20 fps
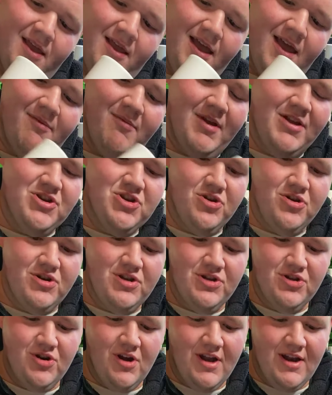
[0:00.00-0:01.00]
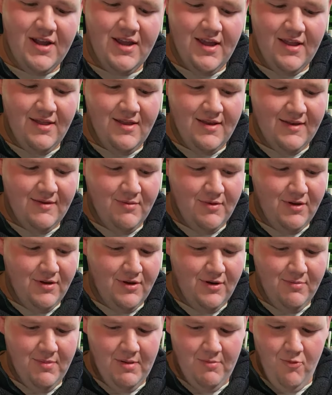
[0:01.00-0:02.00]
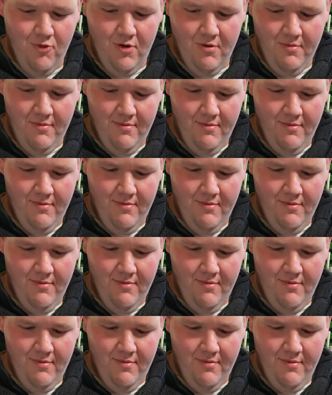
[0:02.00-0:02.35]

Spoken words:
I made sure to try to get this one a little bit more